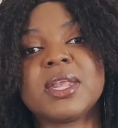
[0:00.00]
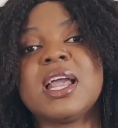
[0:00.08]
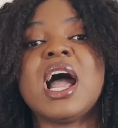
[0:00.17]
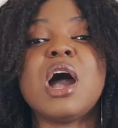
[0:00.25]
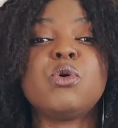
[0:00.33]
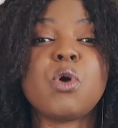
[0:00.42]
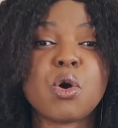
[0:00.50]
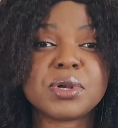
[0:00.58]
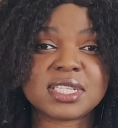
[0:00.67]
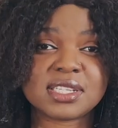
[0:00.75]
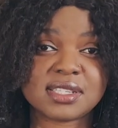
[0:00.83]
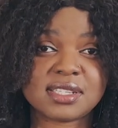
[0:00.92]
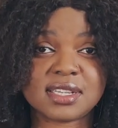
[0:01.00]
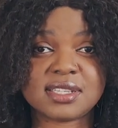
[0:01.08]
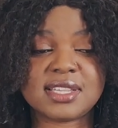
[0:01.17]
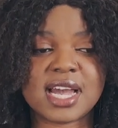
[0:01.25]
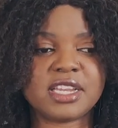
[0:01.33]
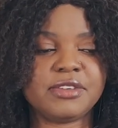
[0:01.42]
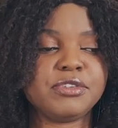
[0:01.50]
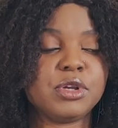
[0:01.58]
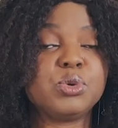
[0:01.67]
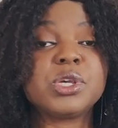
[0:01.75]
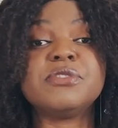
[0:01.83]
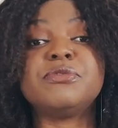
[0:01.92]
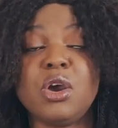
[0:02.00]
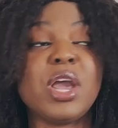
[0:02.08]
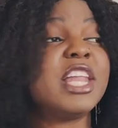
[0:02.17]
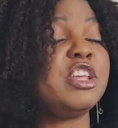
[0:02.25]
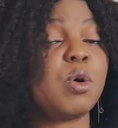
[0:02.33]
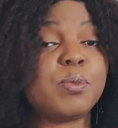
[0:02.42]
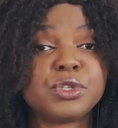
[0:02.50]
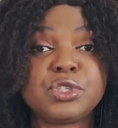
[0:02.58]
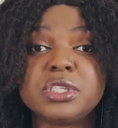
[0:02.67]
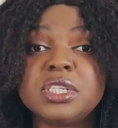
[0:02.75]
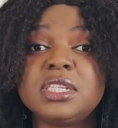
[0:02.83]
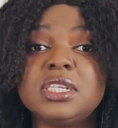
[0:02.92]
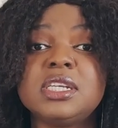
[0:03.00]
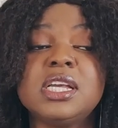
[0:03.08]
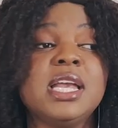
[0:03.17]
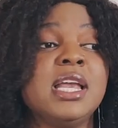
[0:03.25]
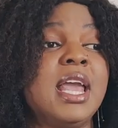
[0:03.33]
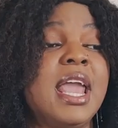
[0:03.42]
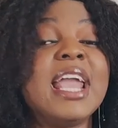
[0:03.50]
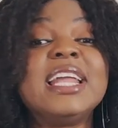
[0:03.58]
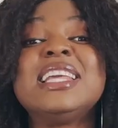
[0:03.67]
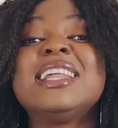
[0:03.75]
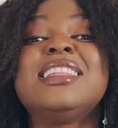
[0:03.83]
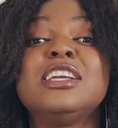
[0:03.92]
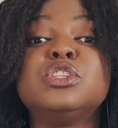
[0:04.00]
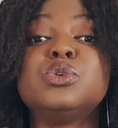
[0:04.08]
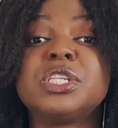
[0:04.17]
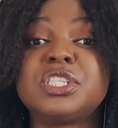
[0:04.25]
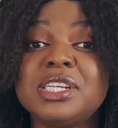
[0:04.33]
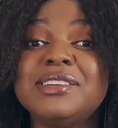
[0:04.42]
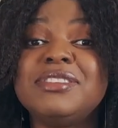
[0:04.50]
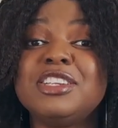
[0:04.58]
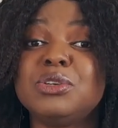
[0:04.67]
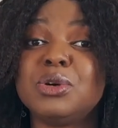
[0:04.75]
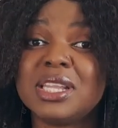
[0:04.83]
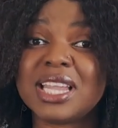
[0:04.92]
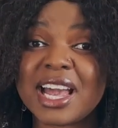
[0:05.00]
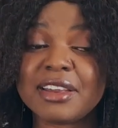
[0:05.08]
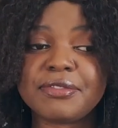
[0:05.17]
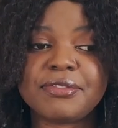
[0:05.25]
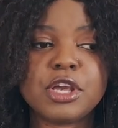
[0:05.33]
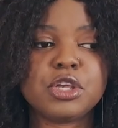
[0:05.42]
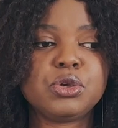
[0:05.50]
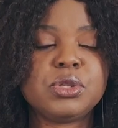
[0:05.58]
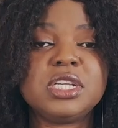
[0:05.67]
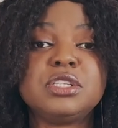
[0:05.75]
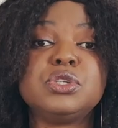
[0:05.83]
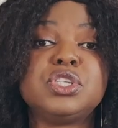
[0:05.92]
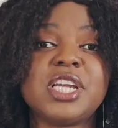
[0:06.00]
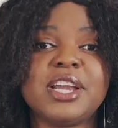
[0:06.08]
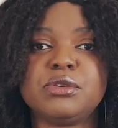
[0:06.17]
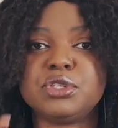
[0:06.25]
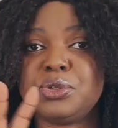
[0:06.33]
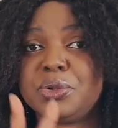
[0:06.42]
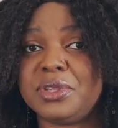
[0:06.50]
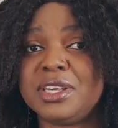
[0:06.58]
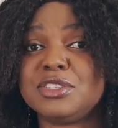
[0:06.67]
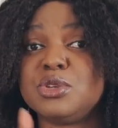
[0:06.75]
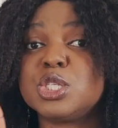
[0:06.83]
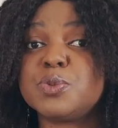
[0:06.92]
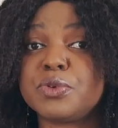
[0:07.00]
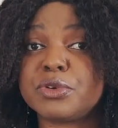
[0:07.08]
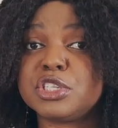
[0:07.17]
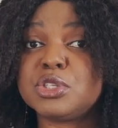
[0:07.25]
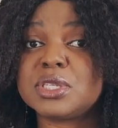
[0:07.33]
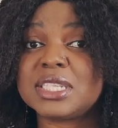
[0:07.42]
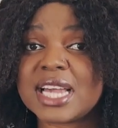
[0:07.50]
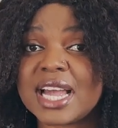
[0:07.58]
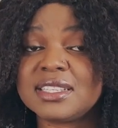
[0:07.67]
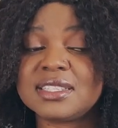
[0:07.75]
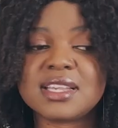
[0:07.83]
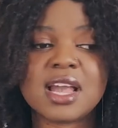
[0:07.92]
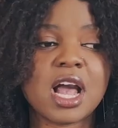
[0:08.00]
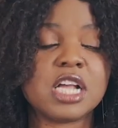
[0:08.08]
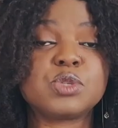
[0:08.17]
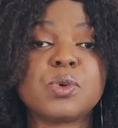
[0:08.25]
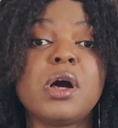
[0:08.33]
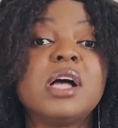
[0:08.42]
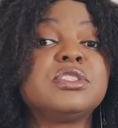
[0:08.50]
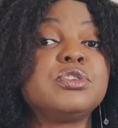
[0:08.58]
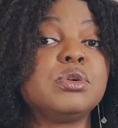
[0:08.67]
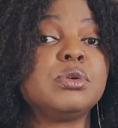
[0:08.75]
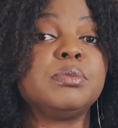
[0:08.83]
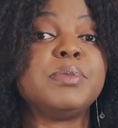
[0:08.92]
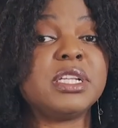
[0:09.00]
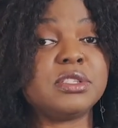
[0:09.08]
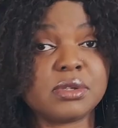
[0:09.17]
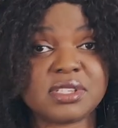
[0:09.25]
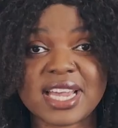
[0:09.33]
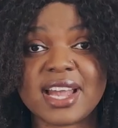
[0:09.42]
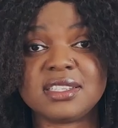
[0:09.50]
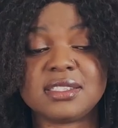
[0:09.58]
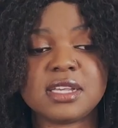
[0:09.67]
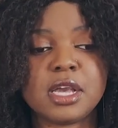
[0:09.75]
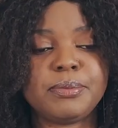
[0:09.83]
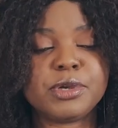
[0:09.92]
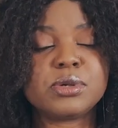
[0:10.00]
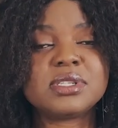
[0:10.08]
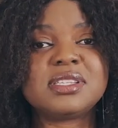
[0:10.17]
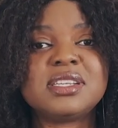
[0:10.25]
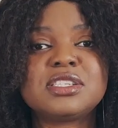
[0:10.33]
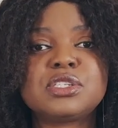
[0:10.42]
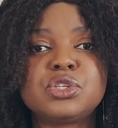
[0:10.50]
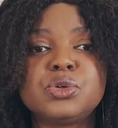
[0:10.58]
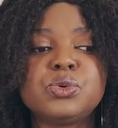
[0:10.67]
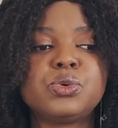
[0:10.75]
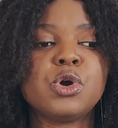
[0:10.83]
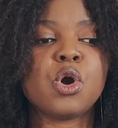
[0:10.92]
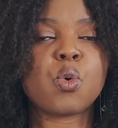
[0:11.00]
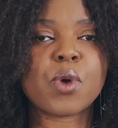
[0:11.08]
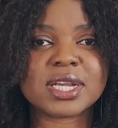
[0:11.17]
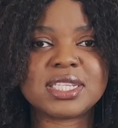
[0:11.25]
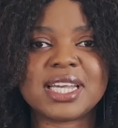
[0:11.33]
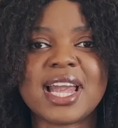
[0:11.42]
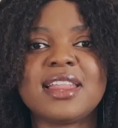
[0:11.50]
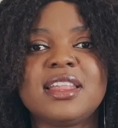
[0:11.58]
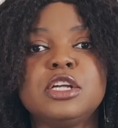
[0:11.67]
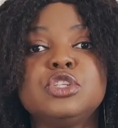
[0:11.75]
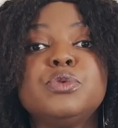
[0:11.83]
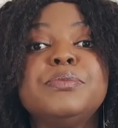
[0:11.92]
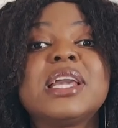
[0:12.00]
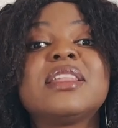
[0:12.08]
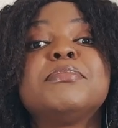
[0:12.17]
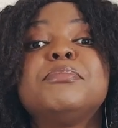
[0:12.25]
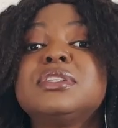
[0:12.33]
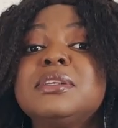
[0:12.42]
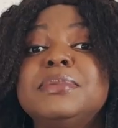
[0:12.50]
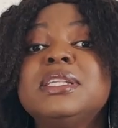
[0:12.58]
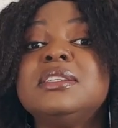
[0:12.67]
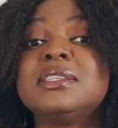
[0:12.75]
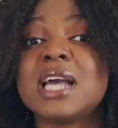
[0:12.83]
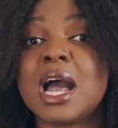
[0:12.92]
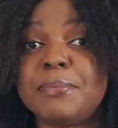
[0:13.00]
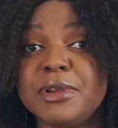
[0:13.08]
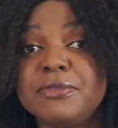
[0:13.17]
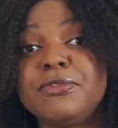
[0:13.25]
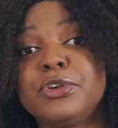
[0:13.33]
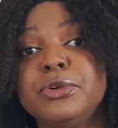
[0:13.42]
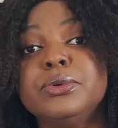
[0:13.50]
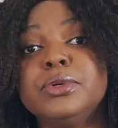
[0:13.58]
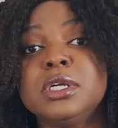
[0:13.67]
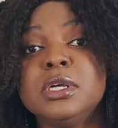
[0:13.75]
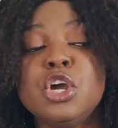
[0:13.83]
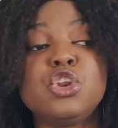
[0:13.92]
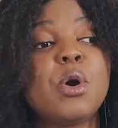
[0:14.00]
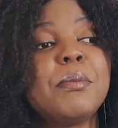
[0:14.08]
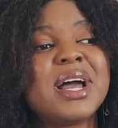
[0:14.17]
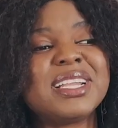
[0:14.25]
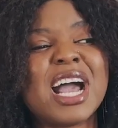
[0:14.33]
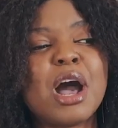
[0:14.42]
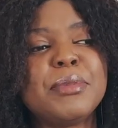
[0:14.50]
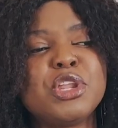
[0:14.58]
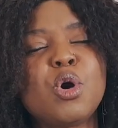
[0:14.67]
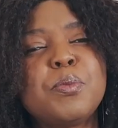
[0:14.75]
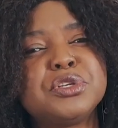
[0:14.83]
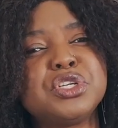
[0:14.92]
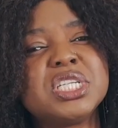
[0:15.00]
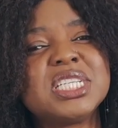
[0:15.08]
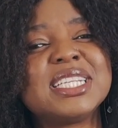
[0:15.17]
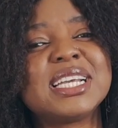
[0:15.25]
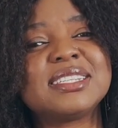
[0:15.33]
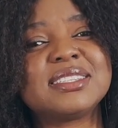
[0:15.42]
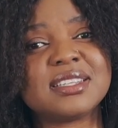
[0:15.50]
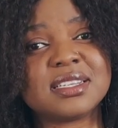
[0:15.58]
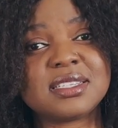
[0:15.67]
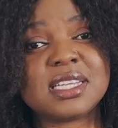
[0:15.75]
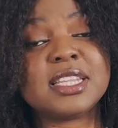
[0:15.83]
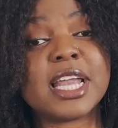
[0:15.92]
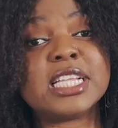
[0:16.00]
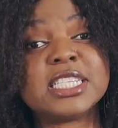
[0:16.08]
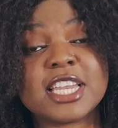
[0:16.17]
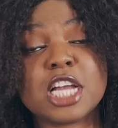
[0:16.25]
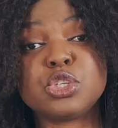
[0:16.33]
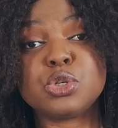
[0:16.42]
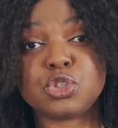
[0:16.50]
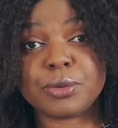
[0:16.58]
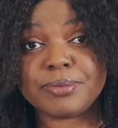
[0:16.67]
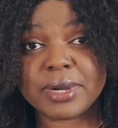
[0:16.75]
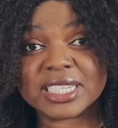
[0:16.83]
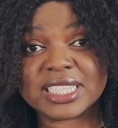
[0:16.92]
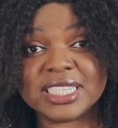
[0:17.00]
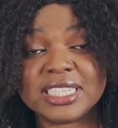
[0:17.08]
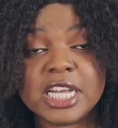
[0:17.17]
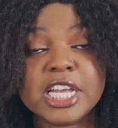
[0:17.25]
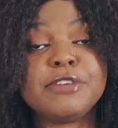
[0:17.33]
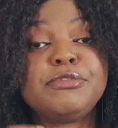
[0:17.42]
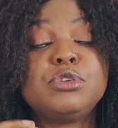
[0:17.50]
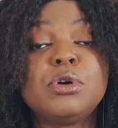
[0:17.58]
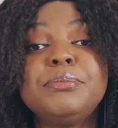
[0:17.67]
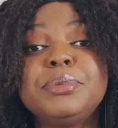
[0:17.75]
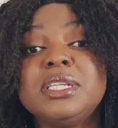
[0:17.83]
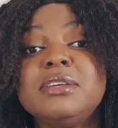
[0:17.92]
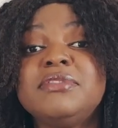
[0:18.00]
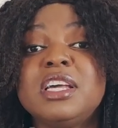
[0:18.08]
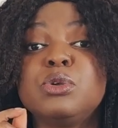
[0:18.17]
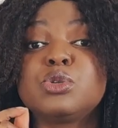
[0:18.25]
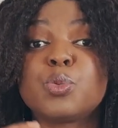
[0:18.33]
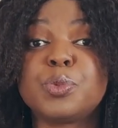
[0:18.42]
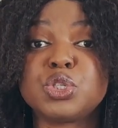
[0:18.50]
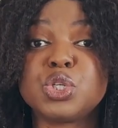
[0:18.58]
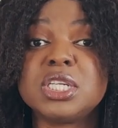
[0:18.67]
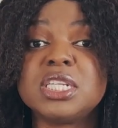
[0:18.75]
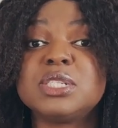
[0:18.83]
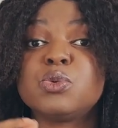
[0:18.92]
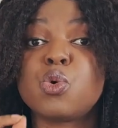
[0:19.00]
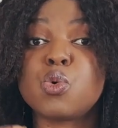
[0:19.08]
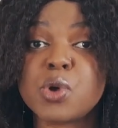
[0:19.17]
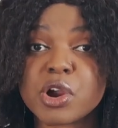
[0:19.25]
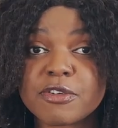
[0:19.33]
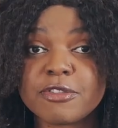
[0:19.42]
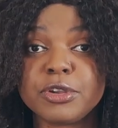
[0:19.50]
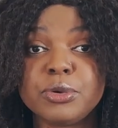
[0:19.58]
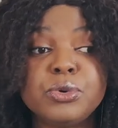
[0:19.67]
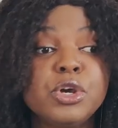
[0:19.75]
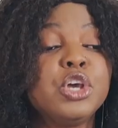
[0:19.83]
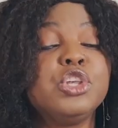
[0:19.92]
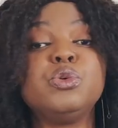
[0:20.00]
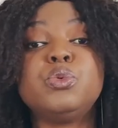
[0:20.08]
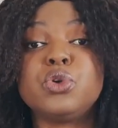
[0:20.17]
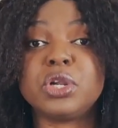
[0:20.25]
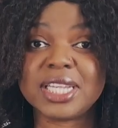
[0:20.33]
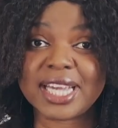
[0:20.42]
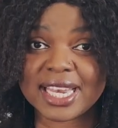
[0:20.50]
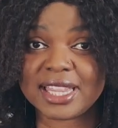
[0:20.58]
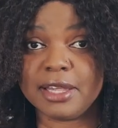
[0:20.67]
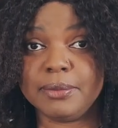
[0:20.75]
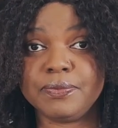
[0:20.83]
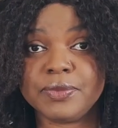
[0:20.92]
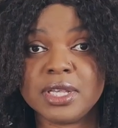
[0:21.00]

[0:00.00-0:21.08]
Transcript: I will always insist that if you're looking for any opportunity, anything to achieve in your life, you need to check on two things: your spiritual stance as well as your mental stance, because these two work together to make possibilities happen for you. No matter how many opportunities exist in the international job market, if you don't believe that those opportunities will work for you, you will not get them.